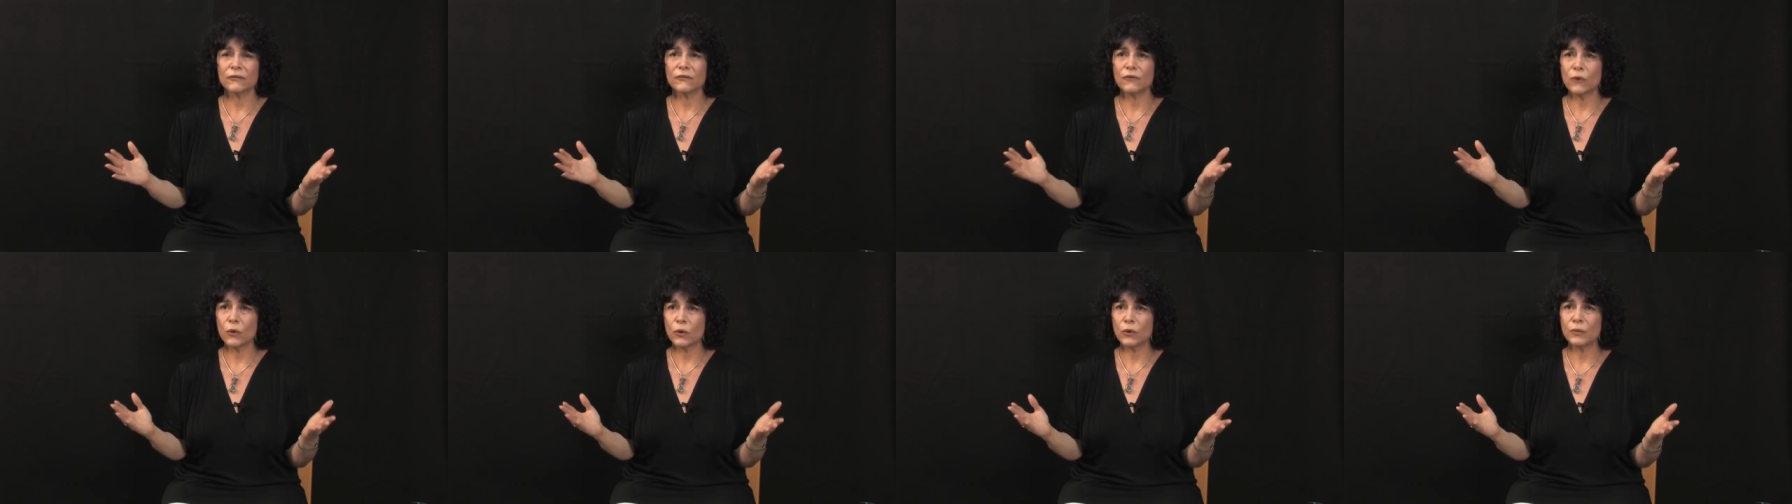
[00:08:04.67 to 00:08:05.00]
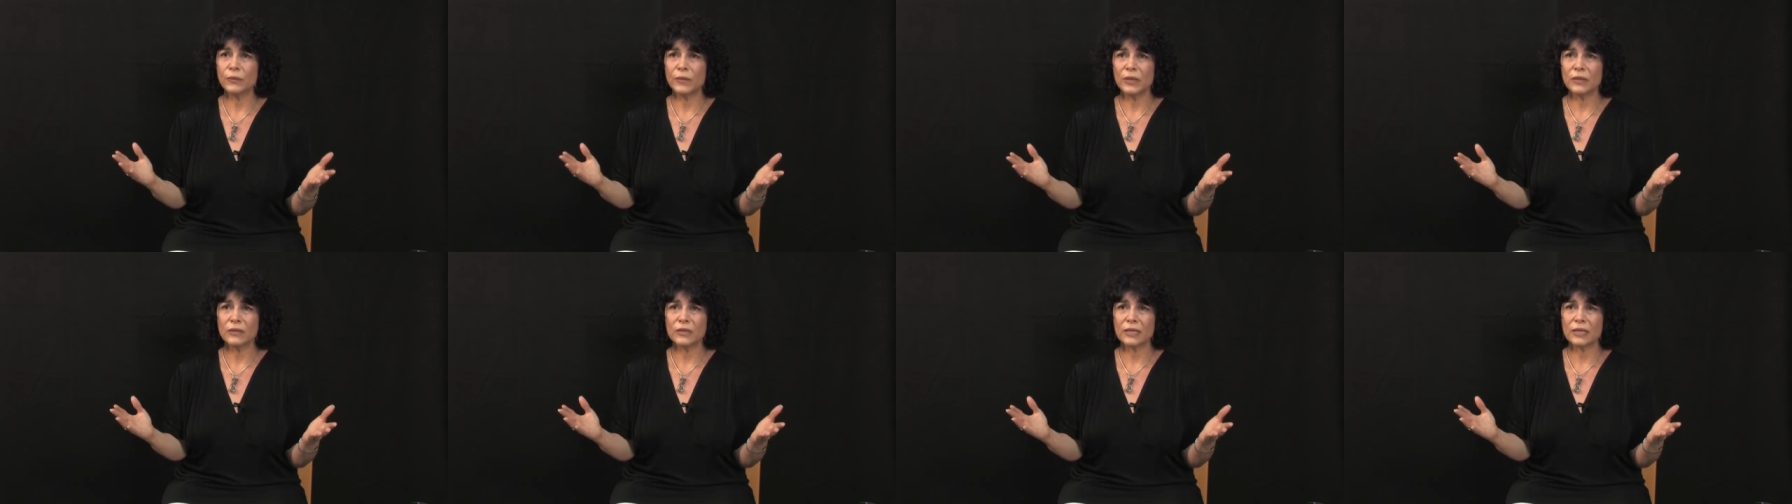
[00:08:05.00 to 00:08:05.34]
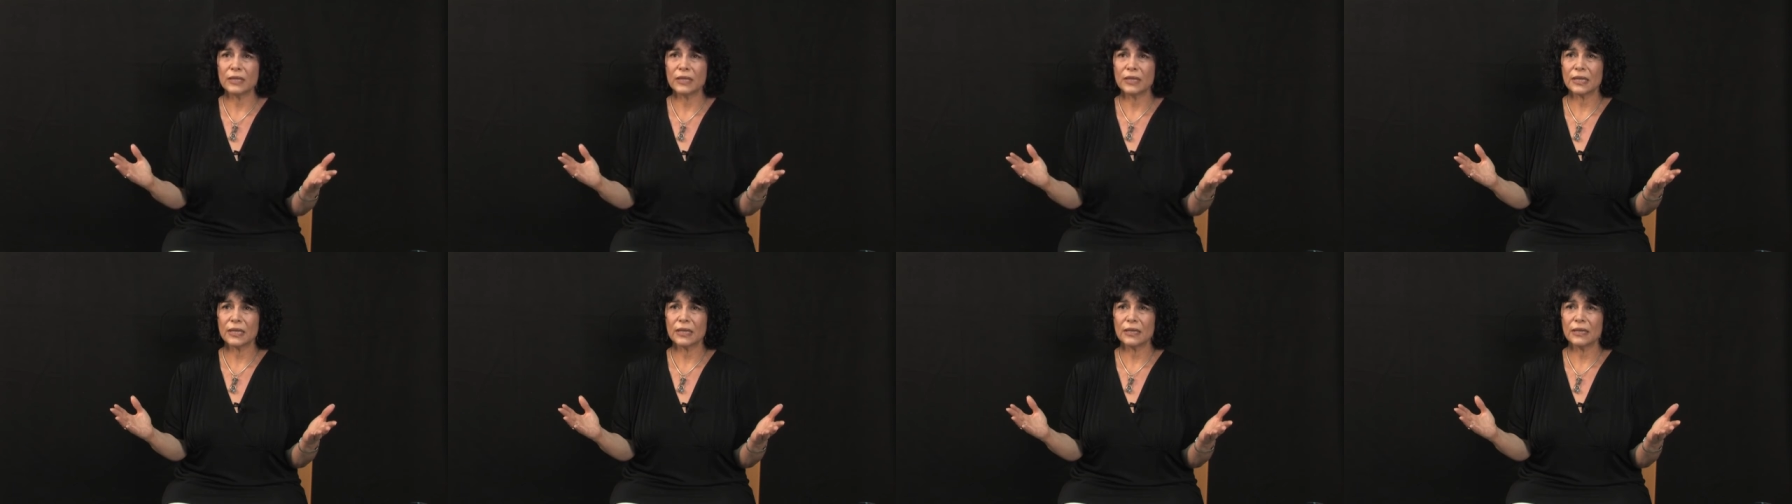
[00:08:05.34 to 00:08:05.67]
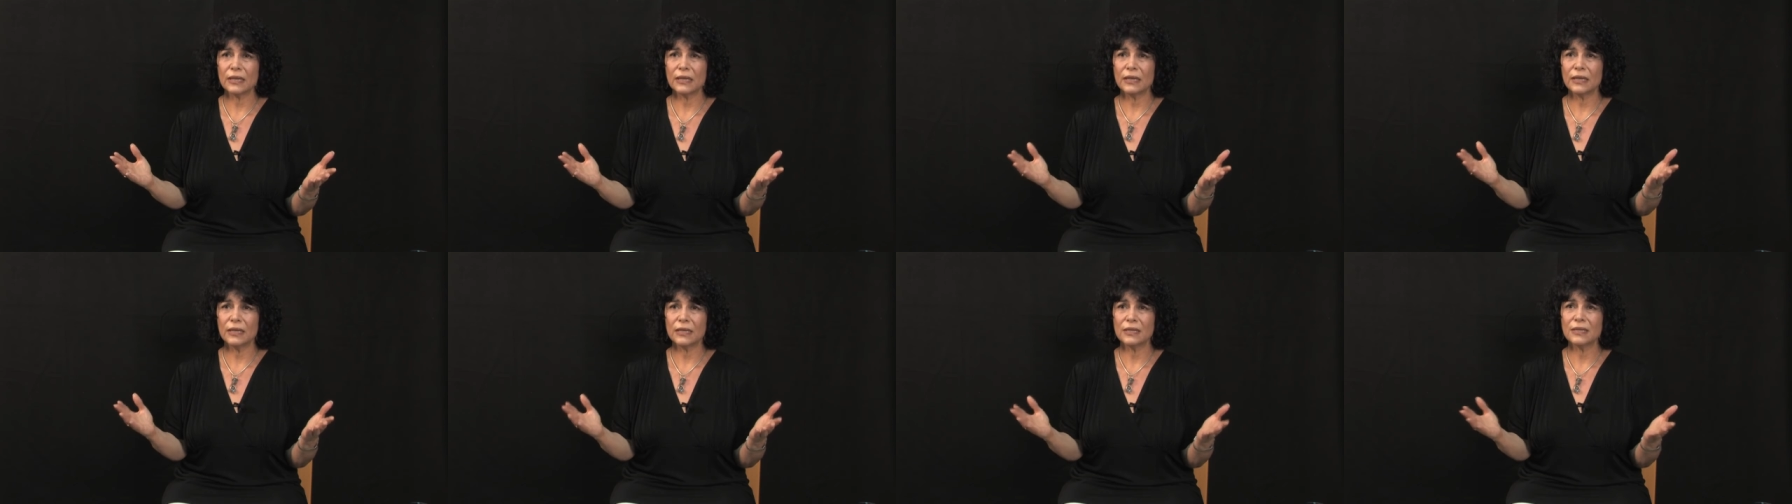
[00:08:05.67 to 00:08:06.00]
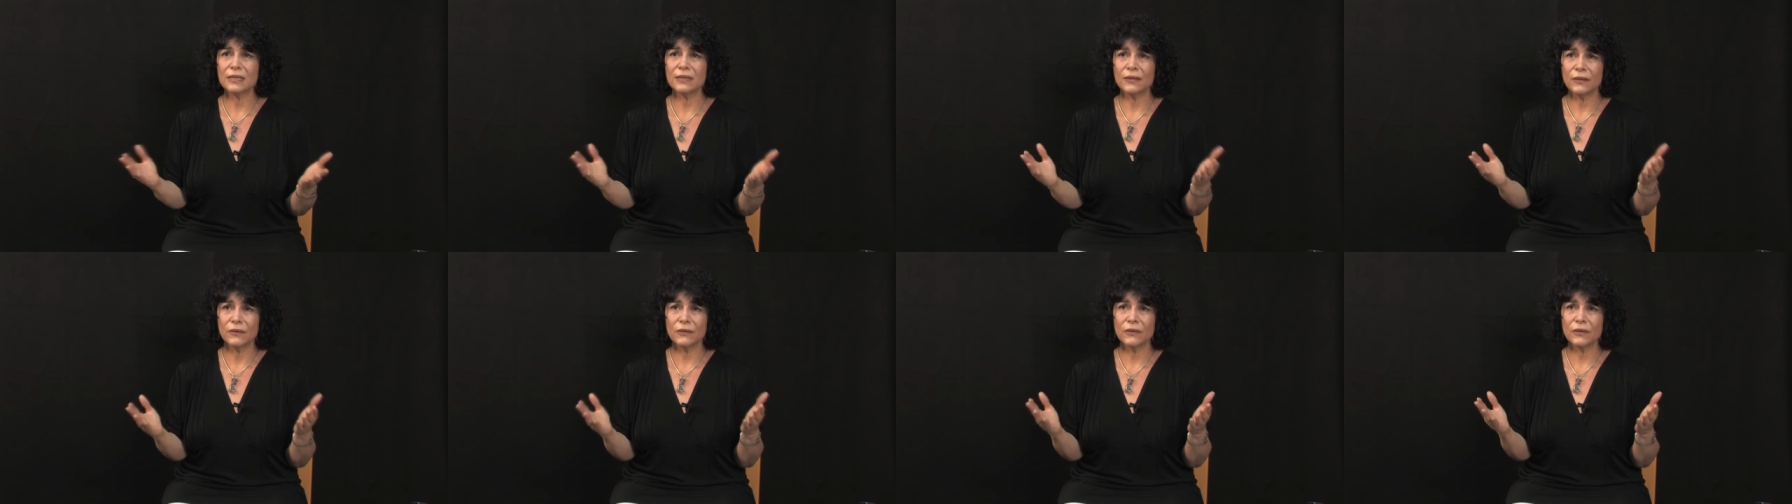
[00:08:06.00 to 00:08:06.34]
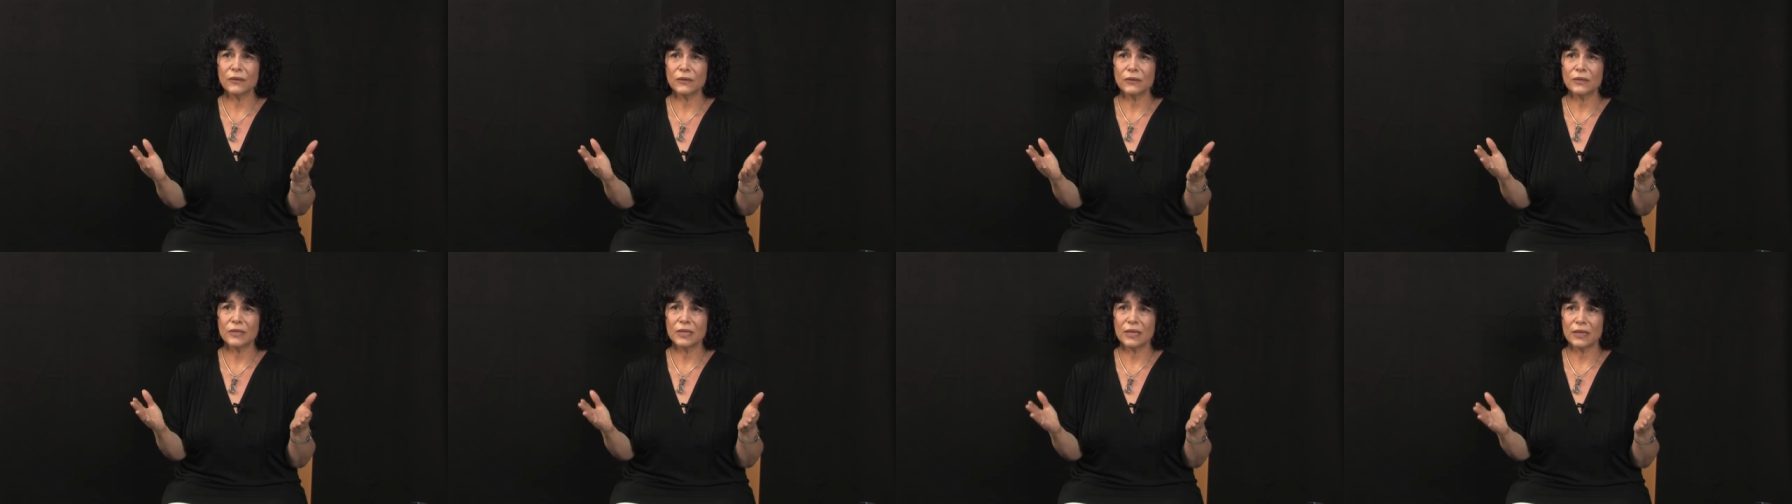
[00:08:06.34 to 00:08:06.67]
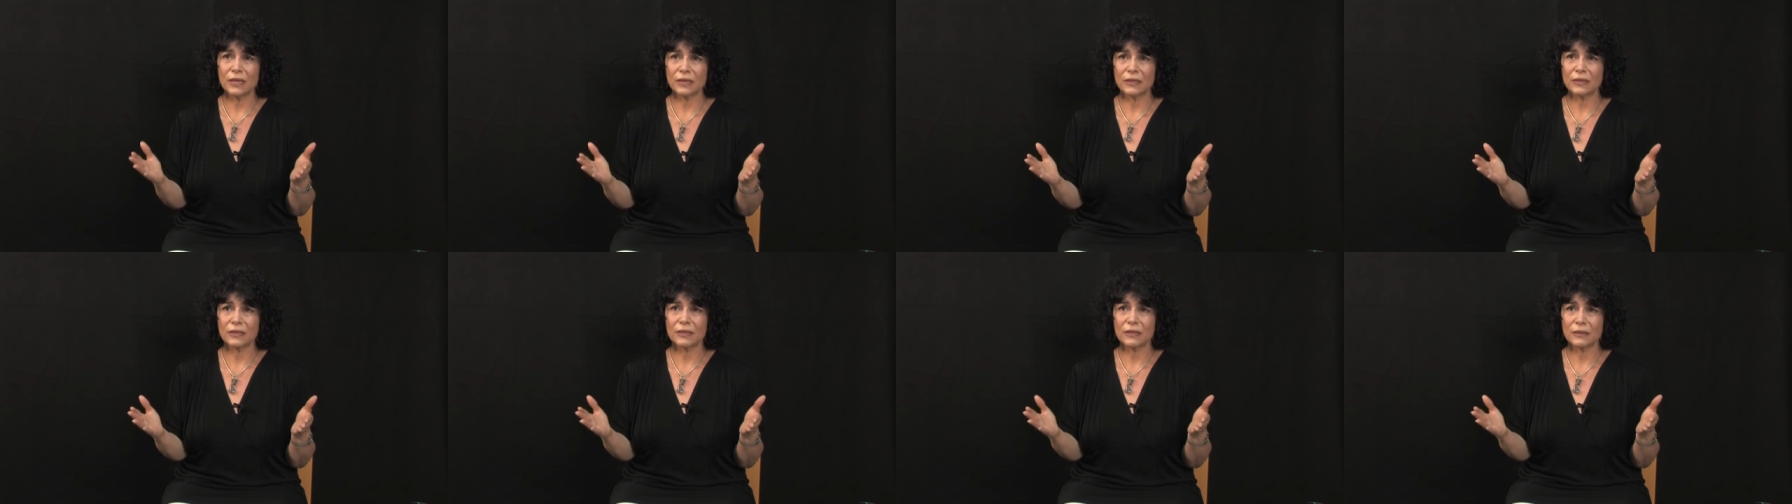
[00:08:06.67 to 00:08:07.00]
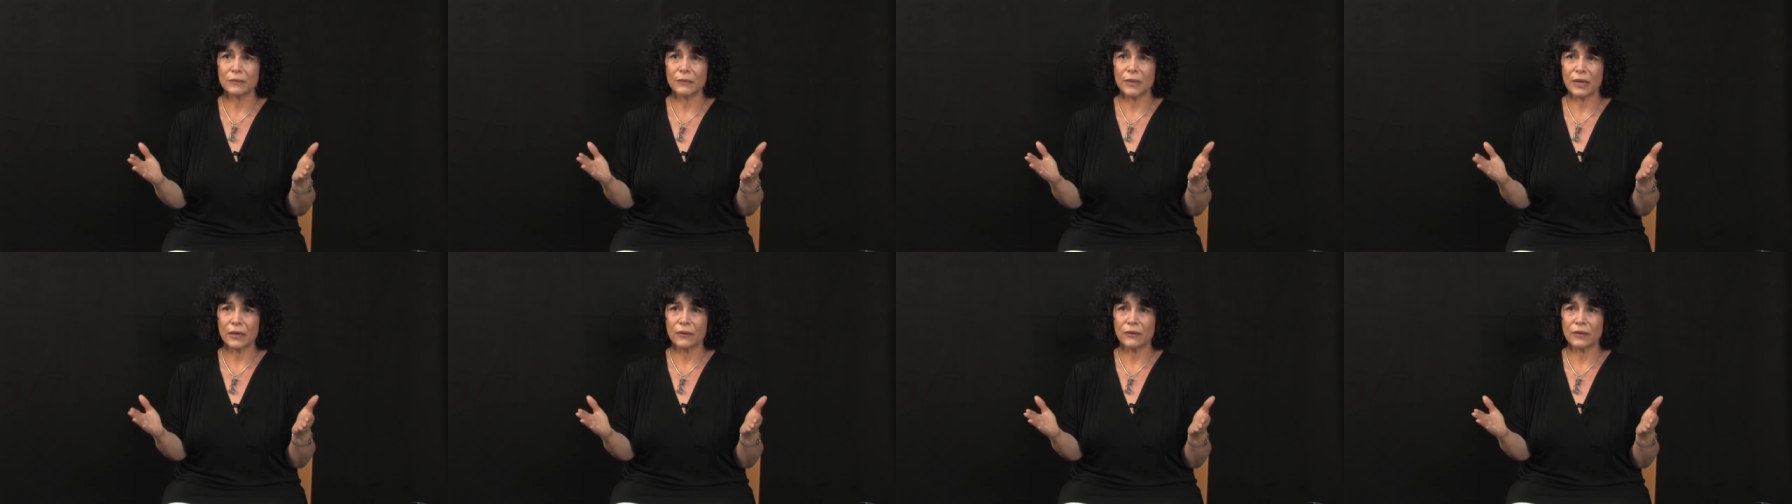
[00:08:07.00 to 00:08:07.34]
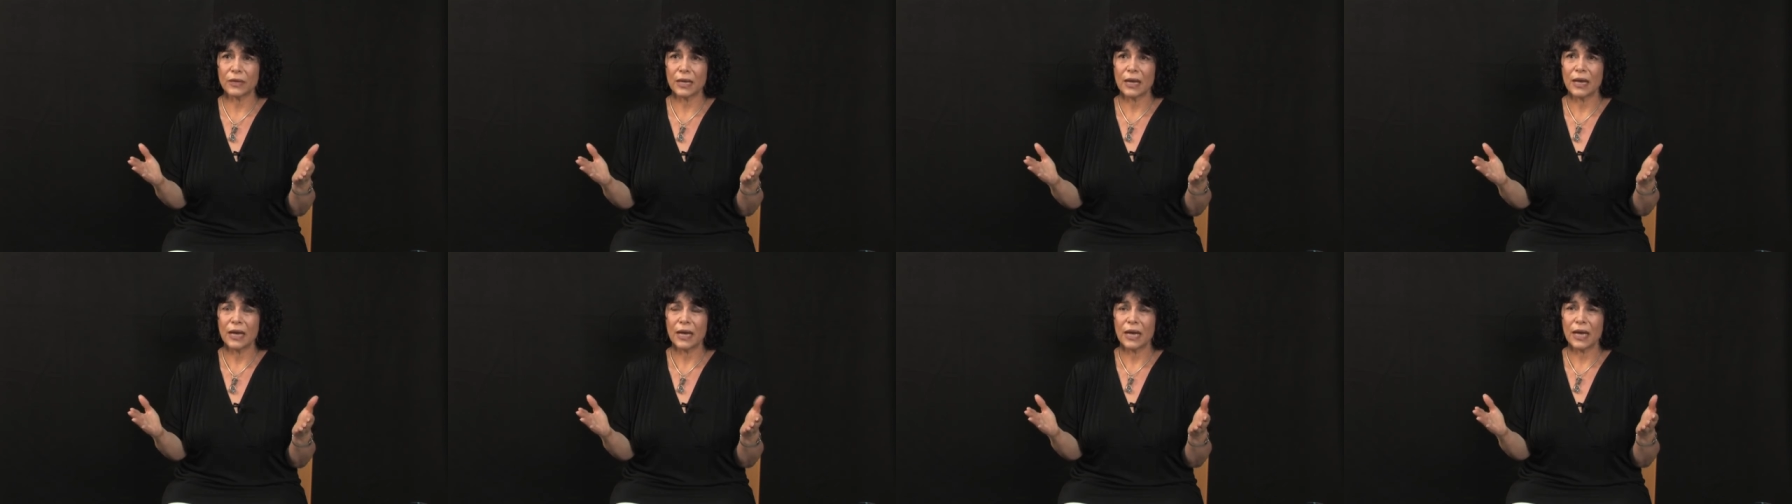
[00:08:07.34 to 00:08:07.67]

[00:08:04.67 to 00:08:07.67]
folk music, he's an enthusiast about.